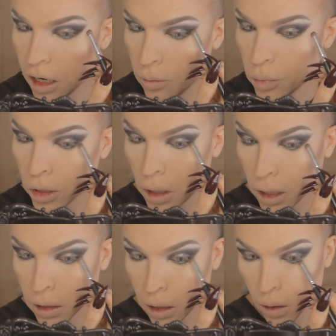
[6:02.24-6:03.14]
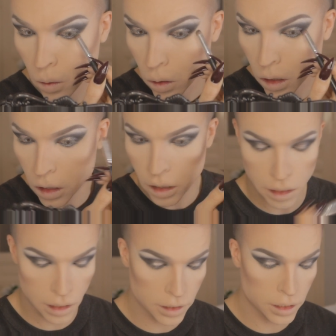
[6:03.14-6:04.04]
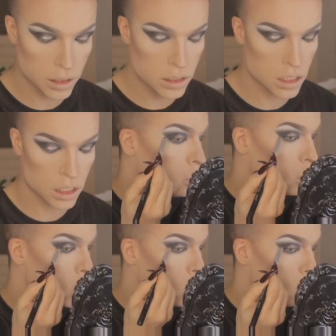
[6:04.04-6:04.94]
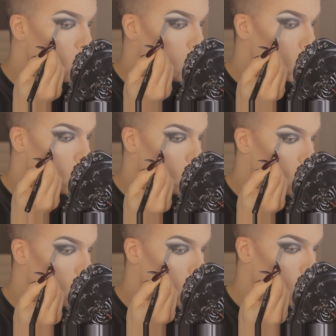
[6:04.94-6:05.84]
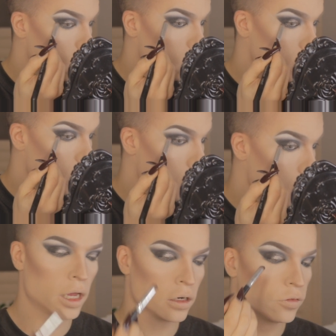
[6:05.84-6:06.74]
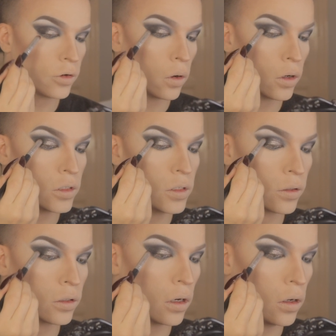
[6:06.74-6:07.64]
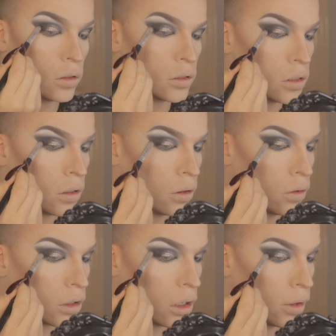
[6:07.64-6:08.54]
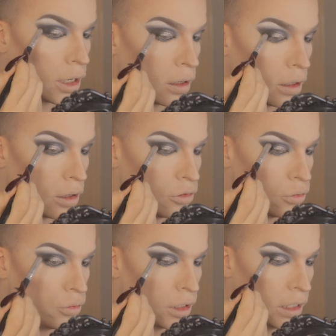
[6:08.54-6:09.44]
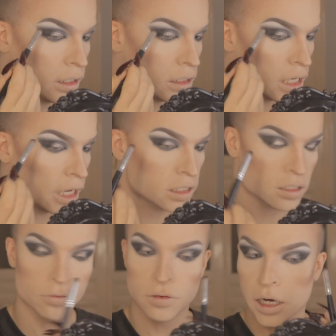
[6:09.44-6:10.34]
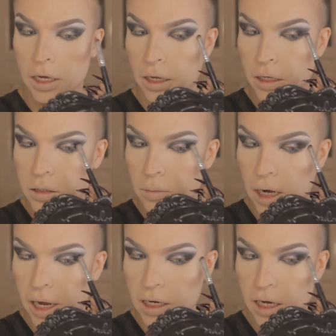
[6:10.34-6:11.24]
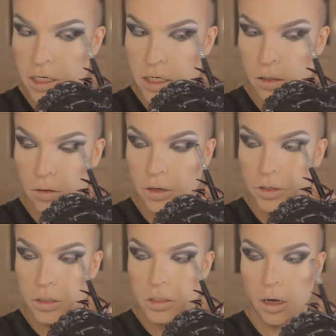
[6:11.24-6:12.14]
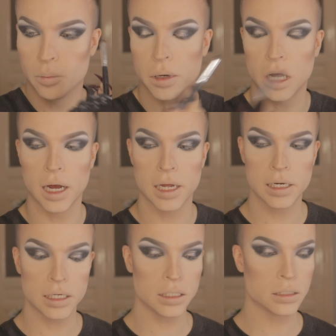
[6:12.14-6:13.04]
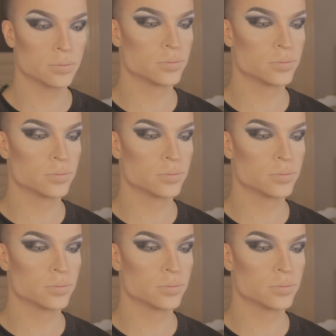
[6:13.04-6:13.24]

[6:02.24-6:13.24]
upper and lower lid. Boom, boom, boom. And of course, you could also go in and re-intensify the black eyeshadow on your top eyelid.